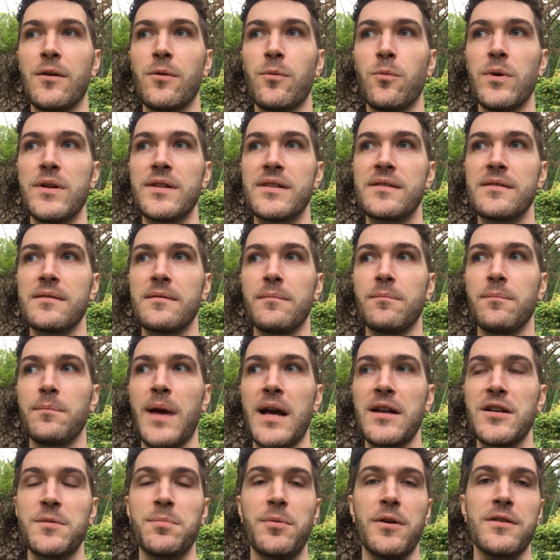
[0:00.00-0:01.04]
when
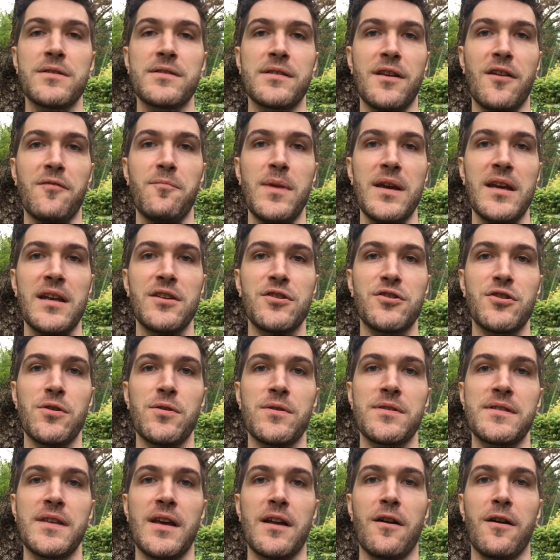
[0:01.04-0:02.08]
magic players love making
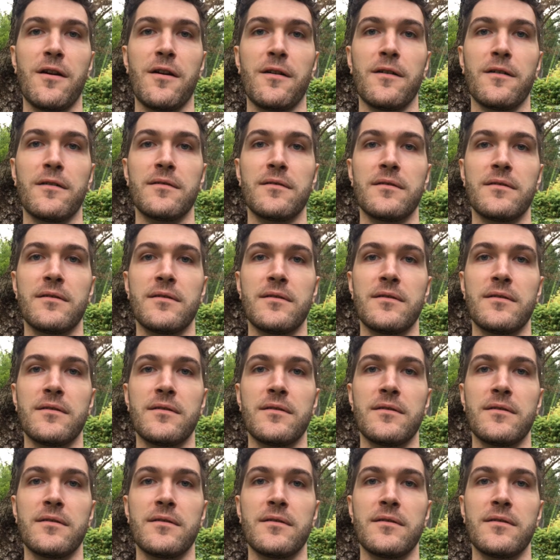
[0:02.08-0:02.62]
jokes that are